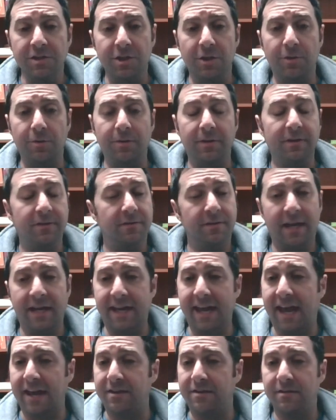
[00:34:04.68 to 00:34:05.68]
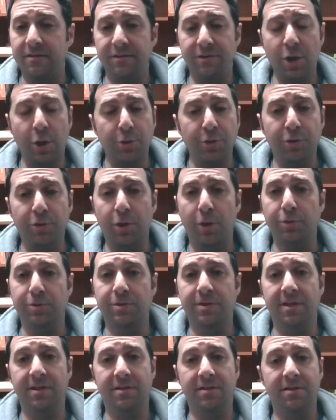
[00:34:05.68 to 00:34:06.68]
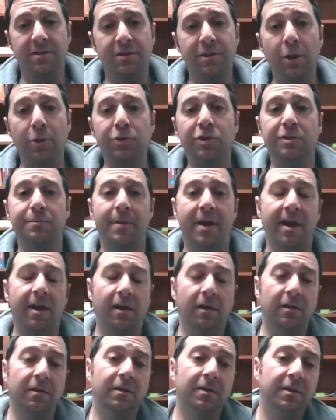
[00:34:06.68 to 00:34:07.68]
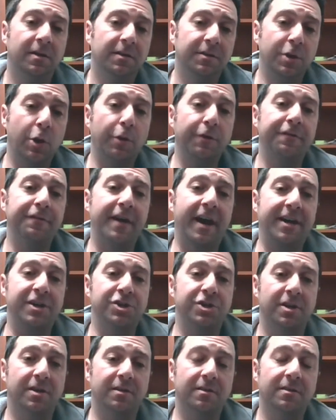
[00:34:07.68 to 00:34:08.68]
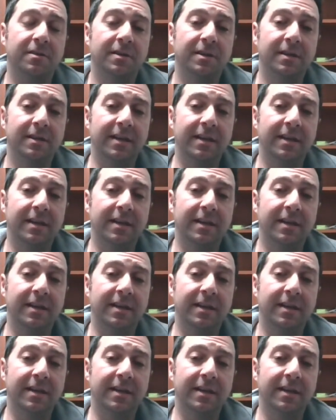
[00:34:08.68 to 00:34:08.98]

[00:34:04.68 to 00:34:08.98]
So again, no necrosis, no smell, no infection.